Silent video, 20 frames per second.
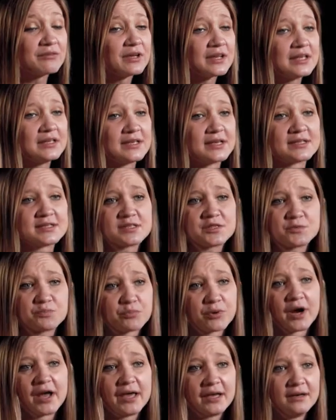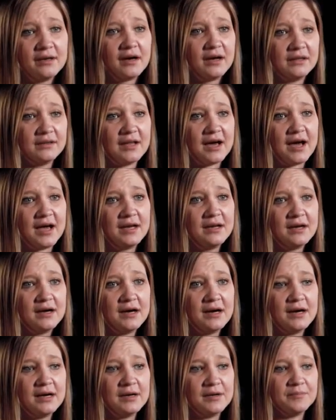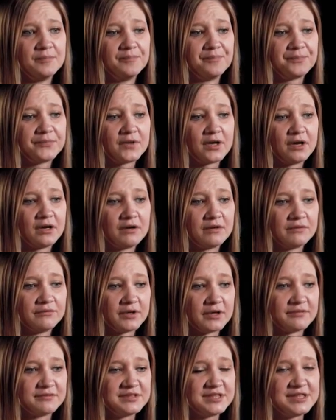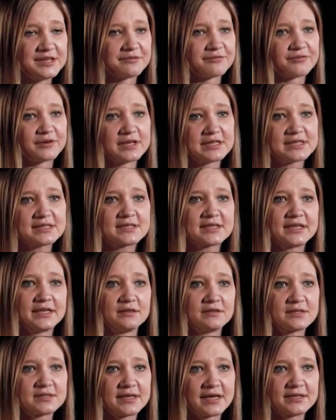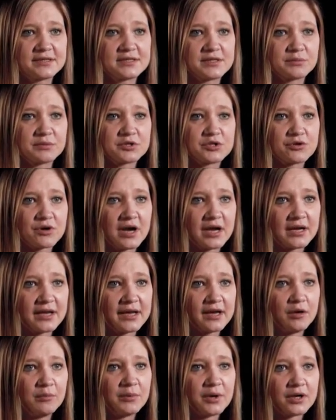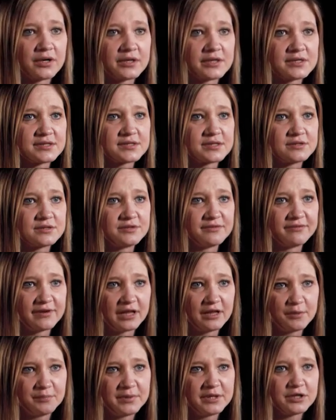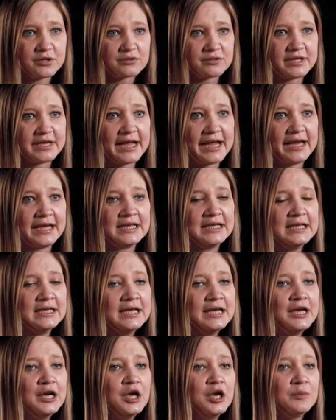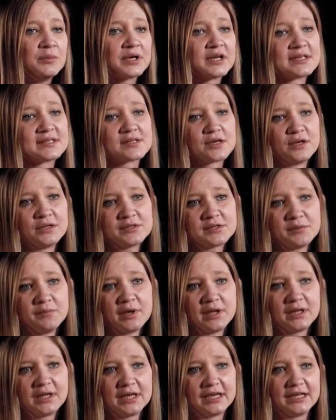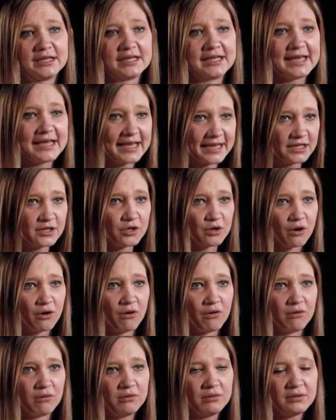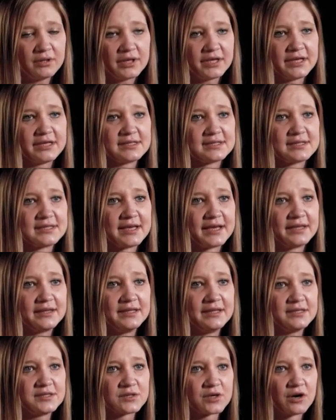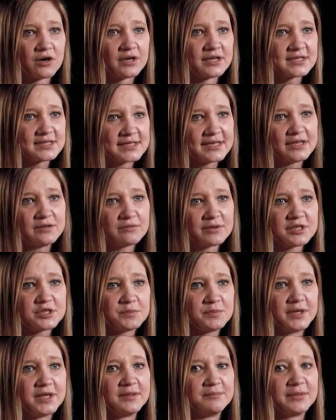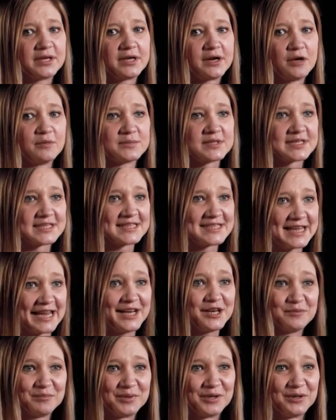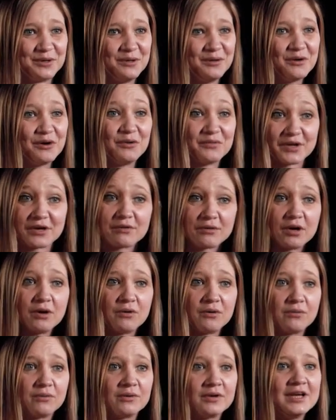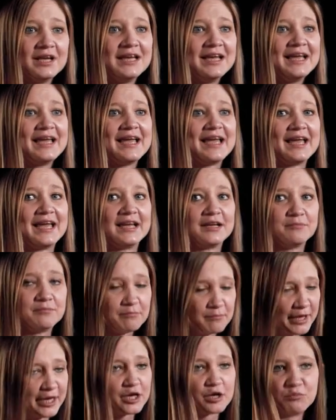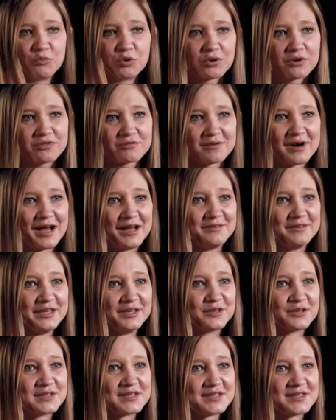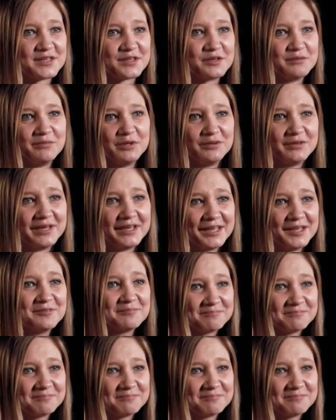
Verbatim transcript: really does spread a lot um, of, of different skill sets that we're trying to help artists develop and create. Because ultimately, the end goal is that these artists in Richmond become sustainable on their own and make a more thriving artistic community.